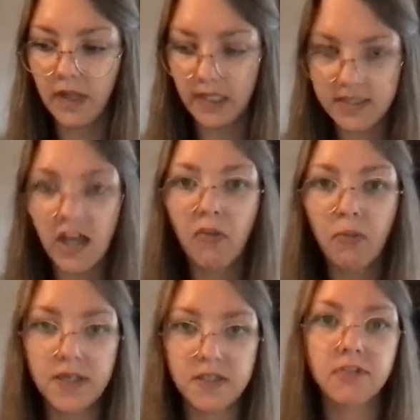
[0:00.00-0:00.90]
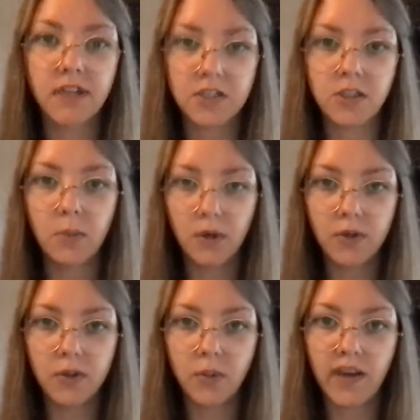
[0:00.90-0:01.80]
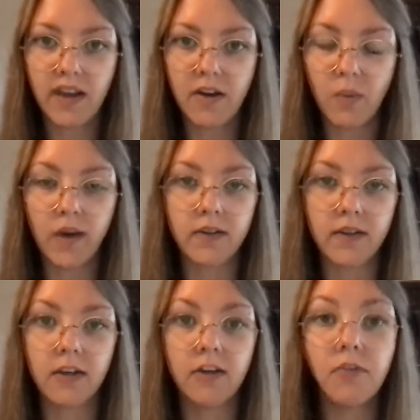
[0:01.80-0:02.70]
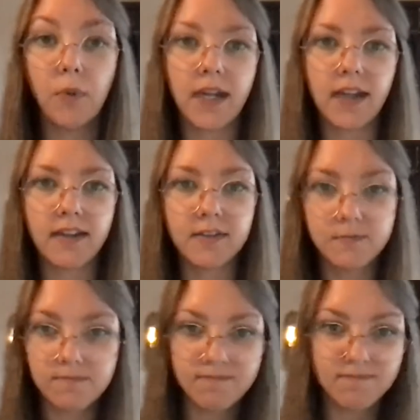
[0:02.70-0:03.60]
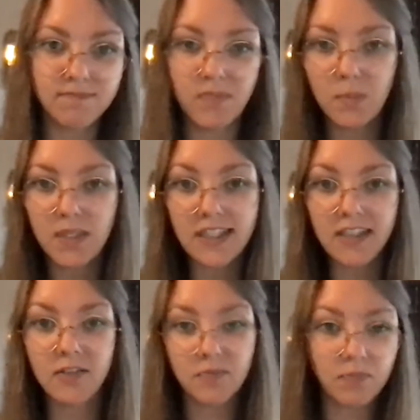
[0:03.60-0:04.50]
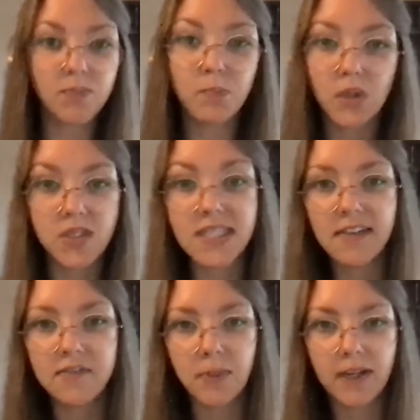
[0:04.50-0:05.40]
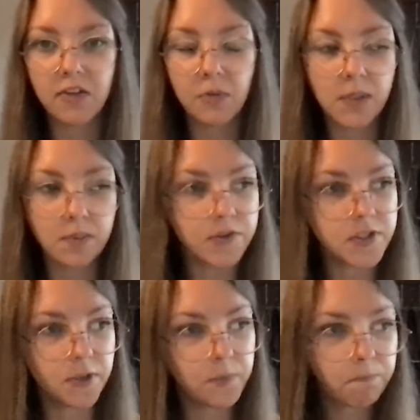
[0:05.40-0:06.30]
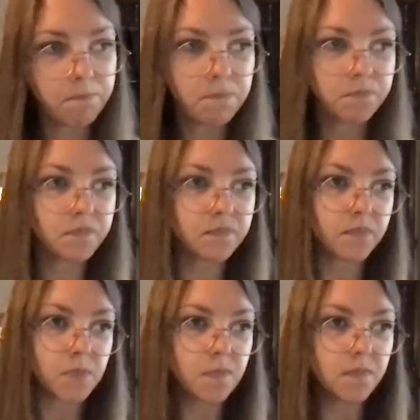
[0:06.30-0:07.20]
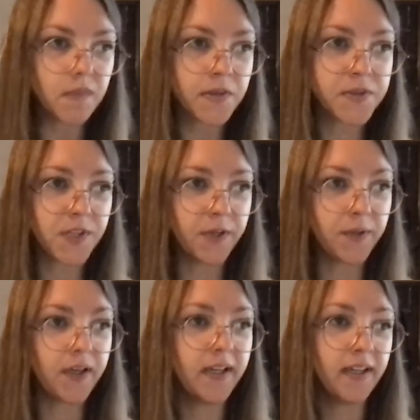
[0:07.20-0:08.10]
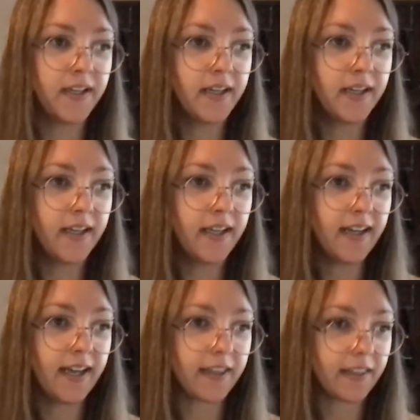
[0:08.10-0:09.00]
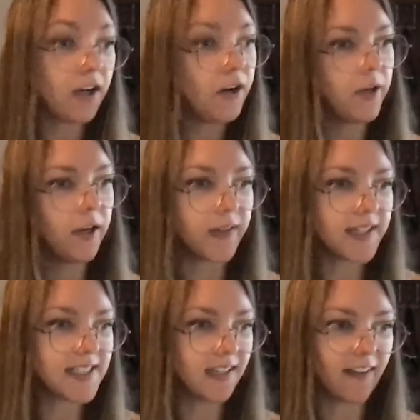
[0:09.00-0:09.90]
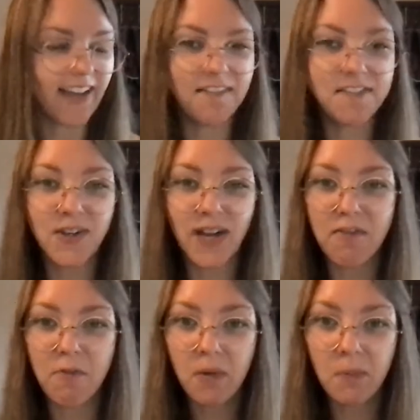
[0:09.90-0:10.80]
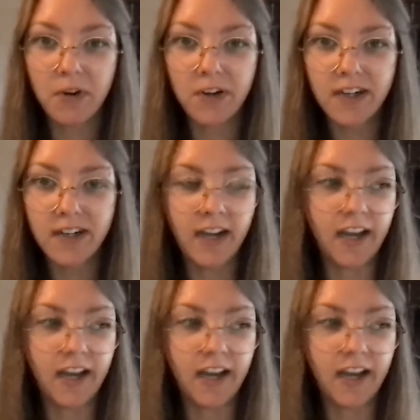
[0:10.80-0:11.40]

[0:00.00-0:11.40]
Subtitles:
a self-preservation mode where they're avoiding being perceived by other people too. So I think, oh no, that's not all I have. So I have one more.